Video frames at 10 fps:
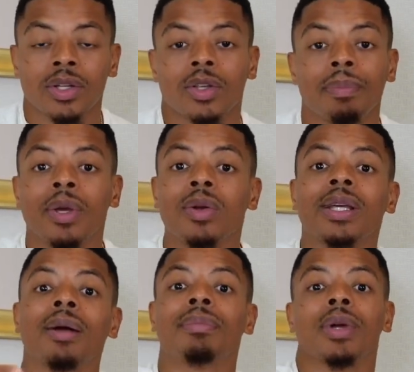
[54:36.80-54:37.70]
You're
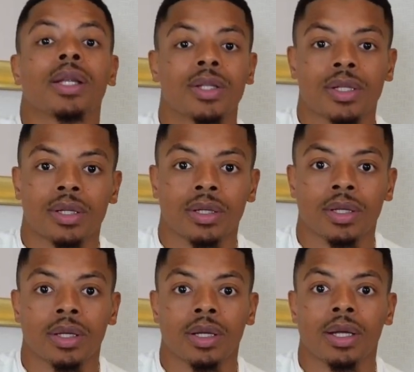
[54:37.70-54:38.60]
building a bridge
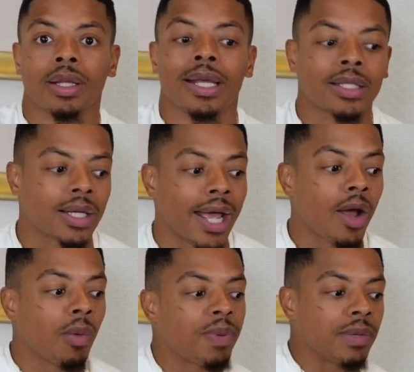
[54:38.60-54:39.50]
that's gonna
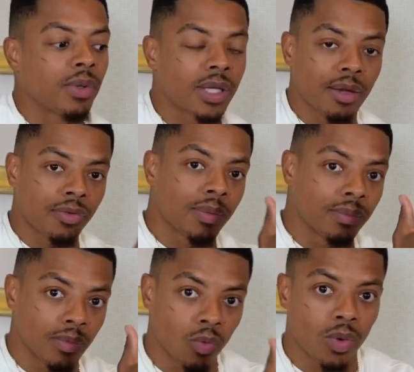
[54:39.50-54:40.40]
help people get
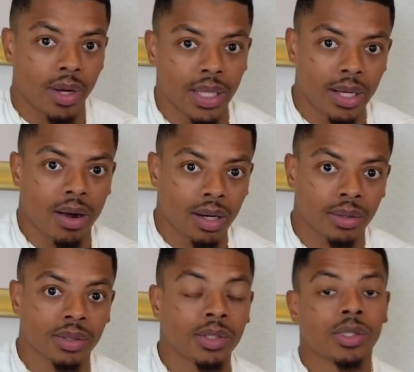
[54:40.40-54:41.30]
from where they
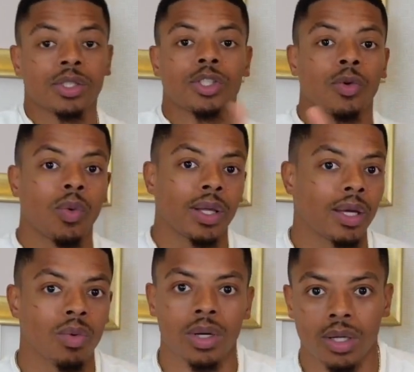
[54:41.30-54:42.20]
are to where
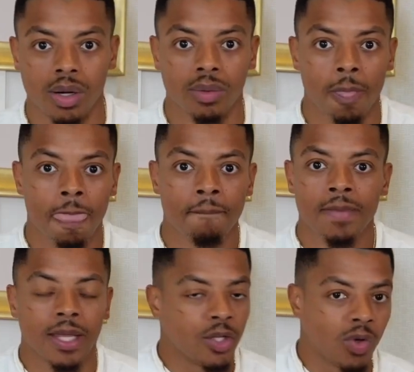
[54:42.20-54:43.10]
they wanna go.
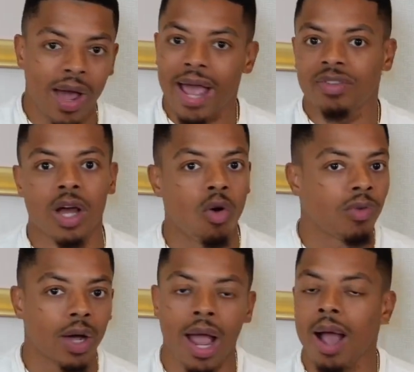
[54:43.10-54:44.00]
You don't have to
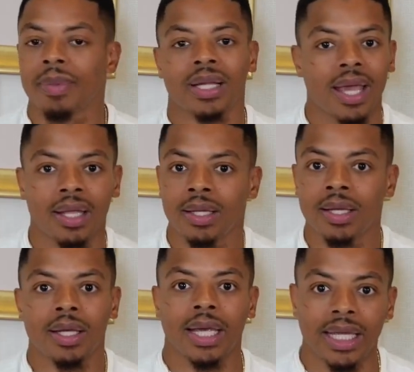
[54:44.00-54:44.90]
overcomplicate
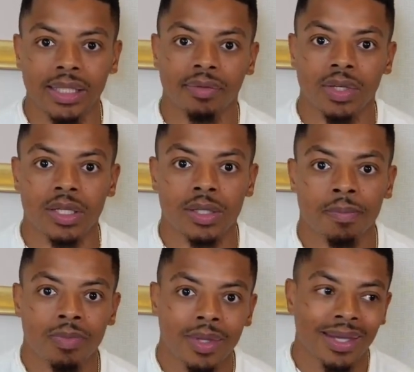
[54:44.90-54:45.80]
any of this.
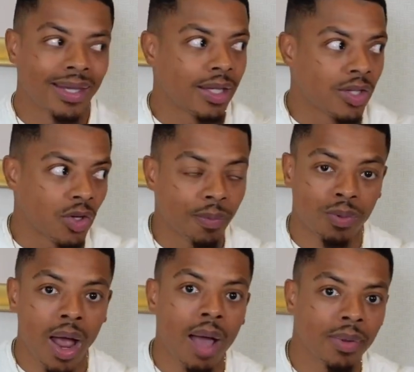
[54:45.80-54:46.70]
Your
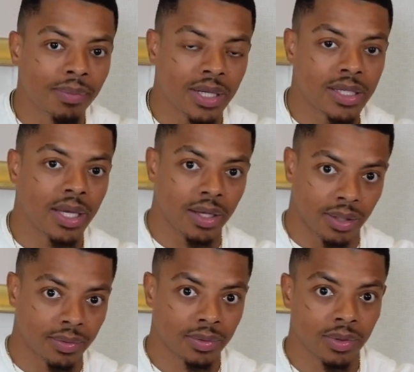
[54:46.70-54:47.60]
problem is here.